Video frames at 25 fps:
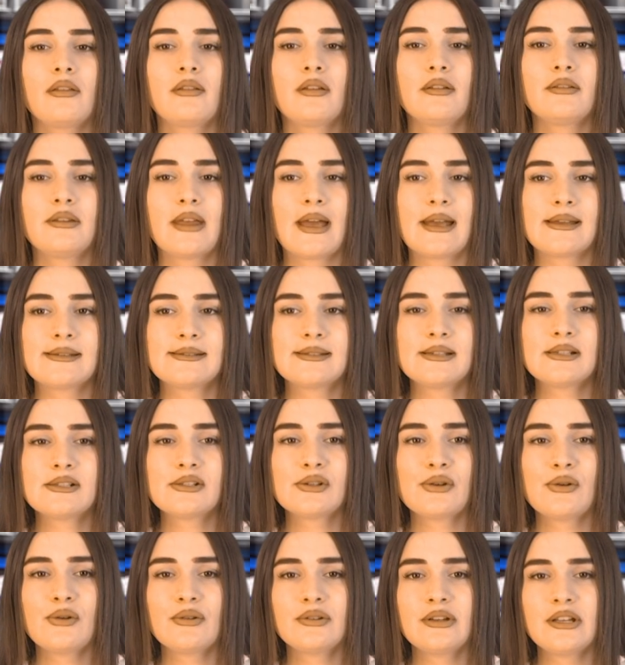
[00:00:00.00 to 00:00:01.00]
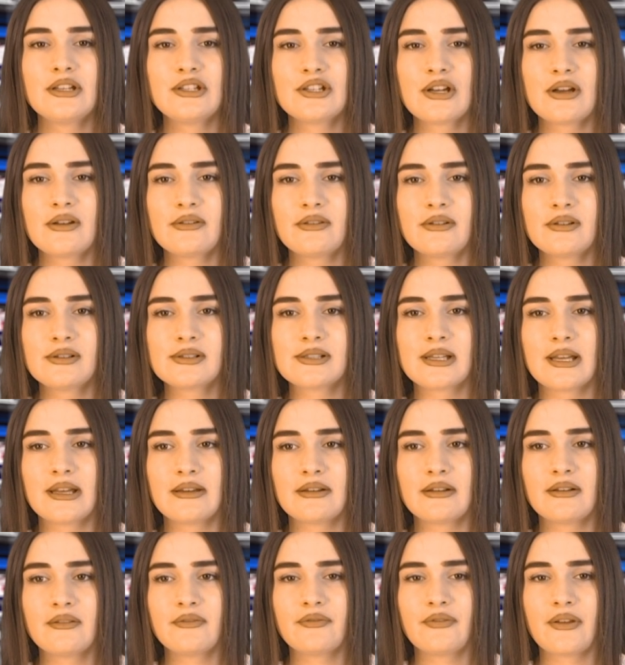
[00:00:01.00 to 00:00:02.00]
The dancers hold each other's
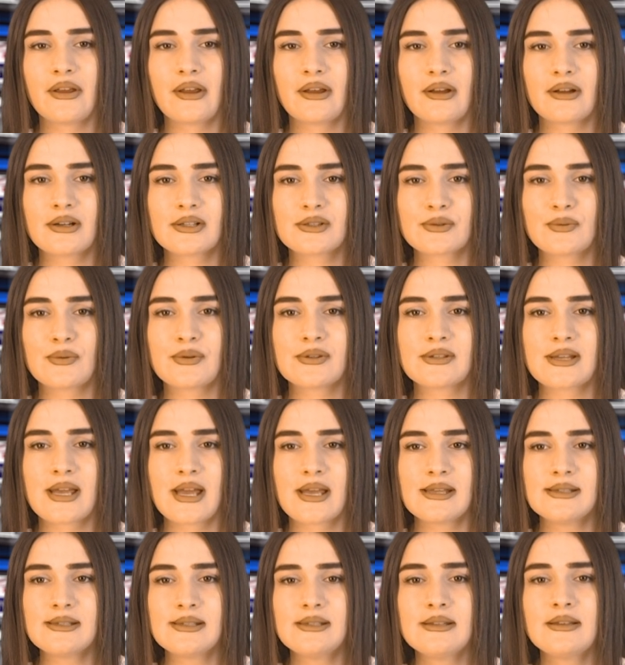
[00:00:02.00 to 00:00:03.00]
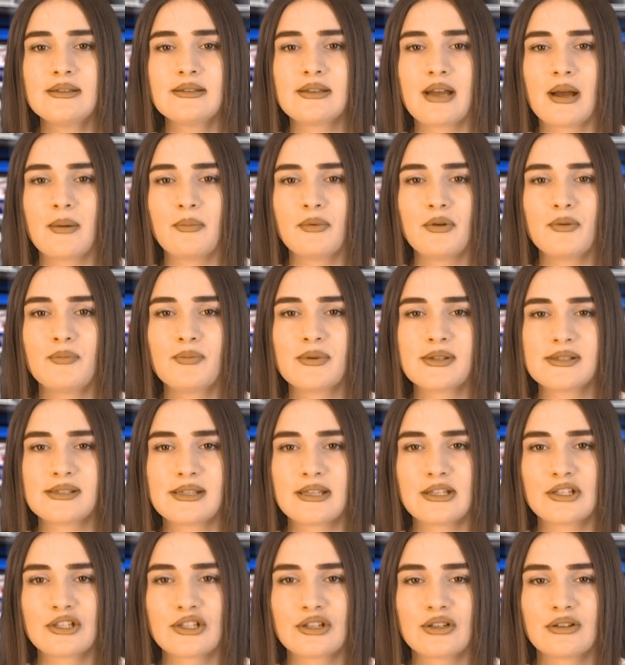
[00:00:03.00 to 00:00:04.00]
little fingers with hands in a W
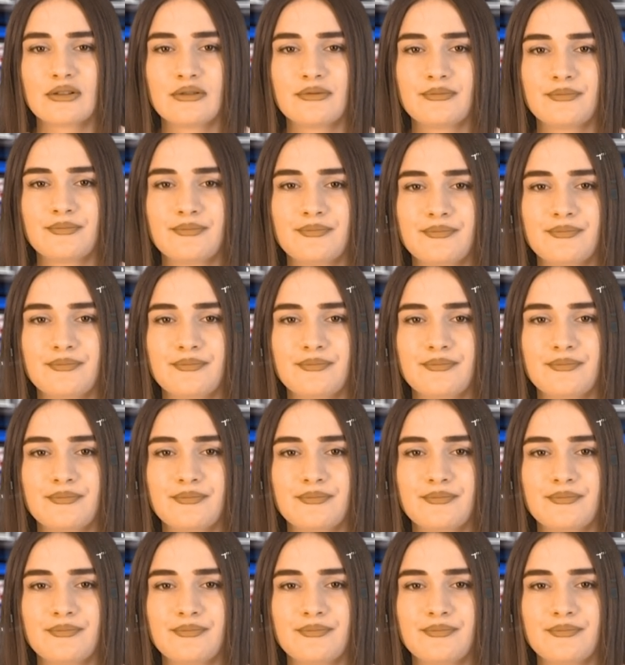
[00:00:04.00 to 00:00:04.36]
position.